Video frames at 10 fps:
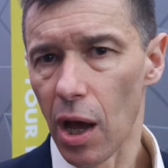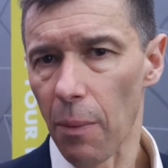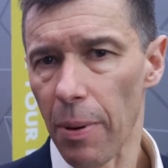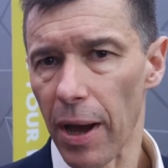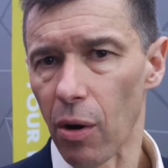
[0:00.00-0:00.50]

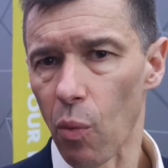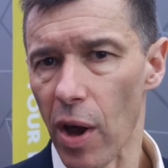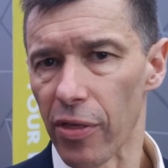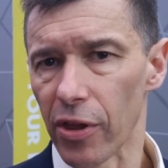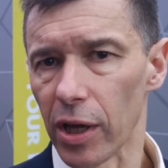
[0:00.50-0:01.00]
about
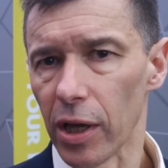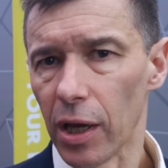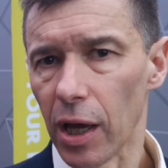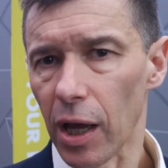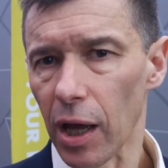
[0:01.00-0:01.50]
whether
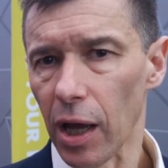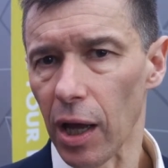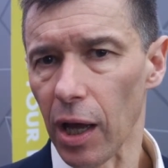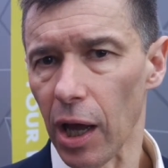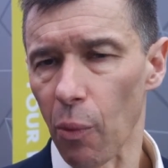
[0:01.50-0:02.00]

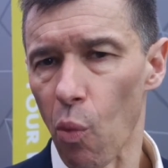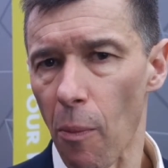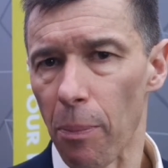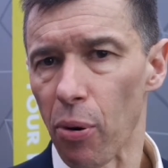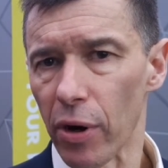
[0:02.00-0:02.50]
at
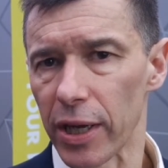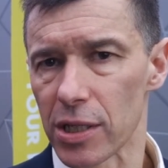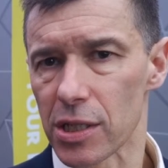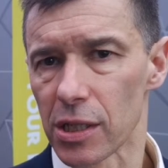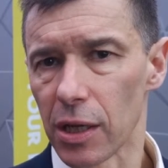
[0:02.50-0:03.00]
what
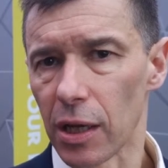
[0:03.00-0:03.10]
point